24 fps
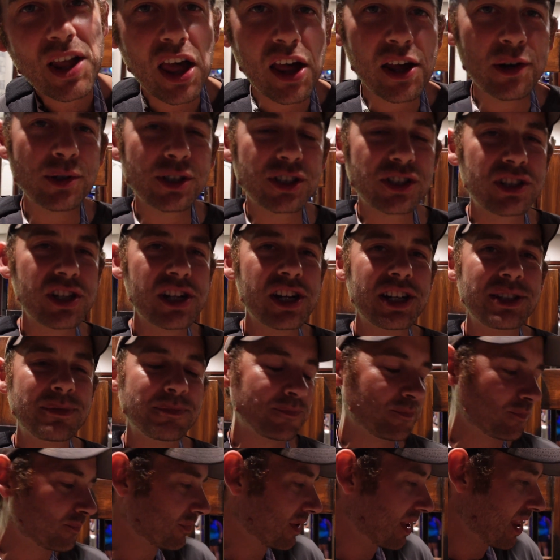It was good.
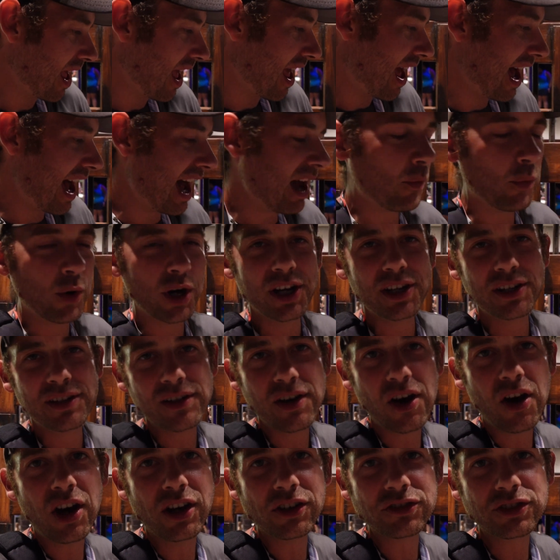I would
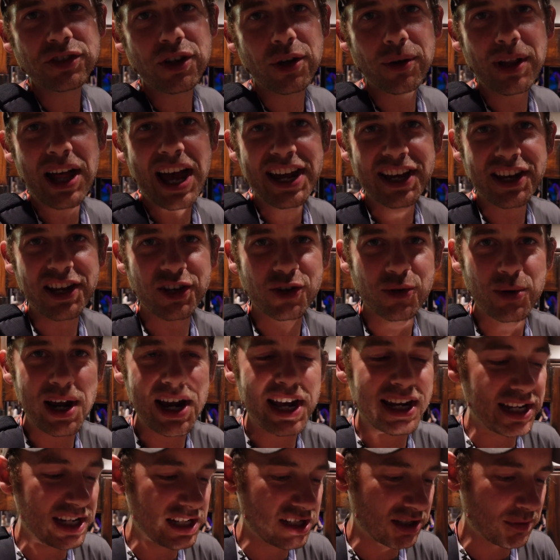also like a
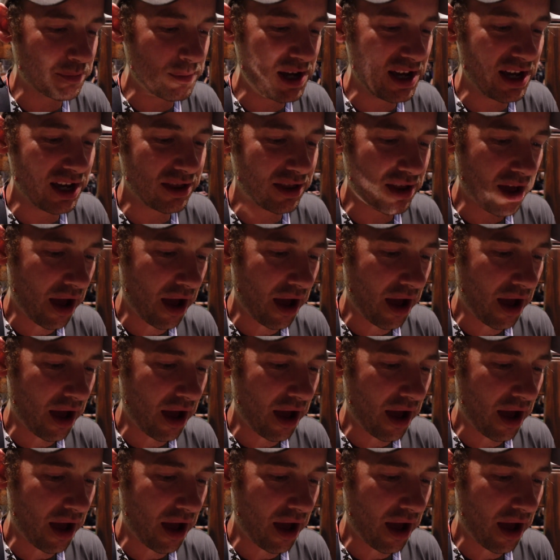Granny Smith.